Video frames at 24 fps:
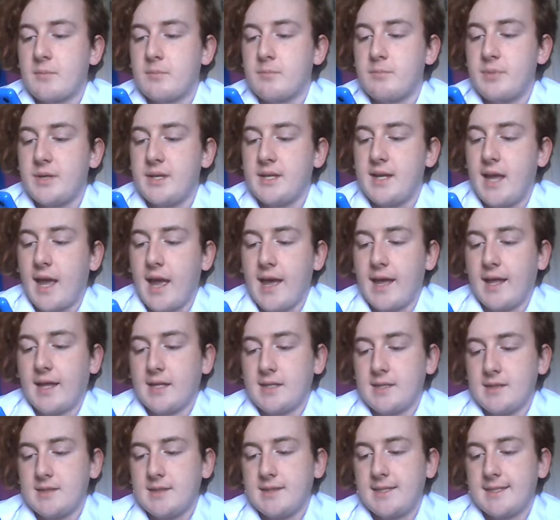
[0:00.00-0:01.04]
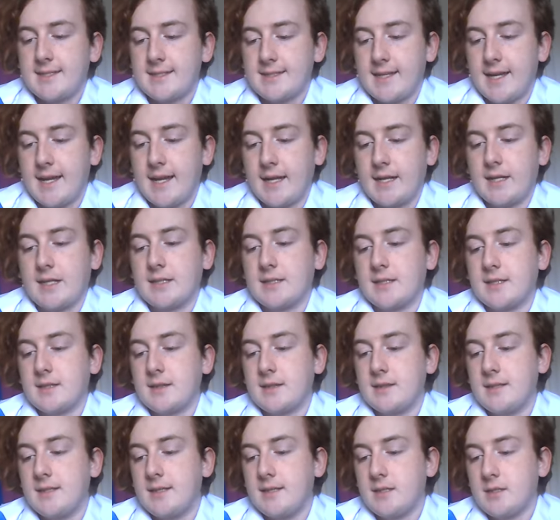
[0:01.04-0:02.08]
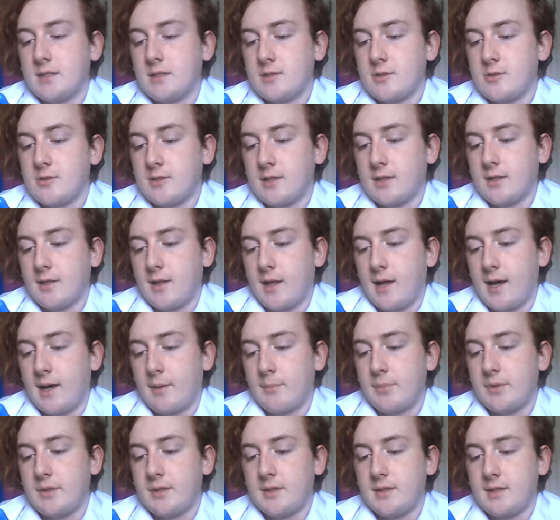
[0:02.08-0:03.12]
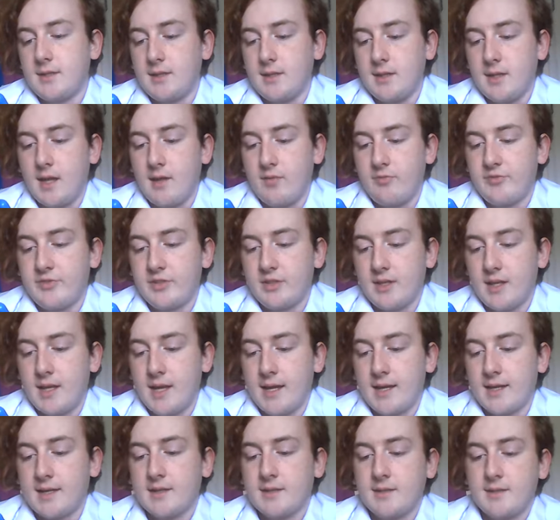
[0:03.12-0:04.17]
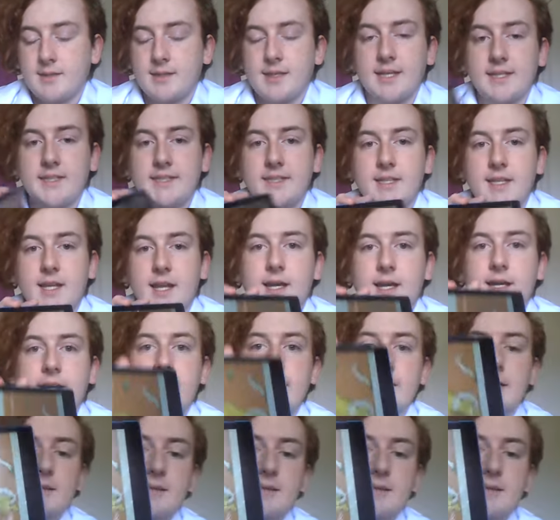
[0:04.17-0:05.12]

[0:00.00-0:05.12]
Big L, Little L, Little Lola Lopp, Left Leg, Lazy Lion,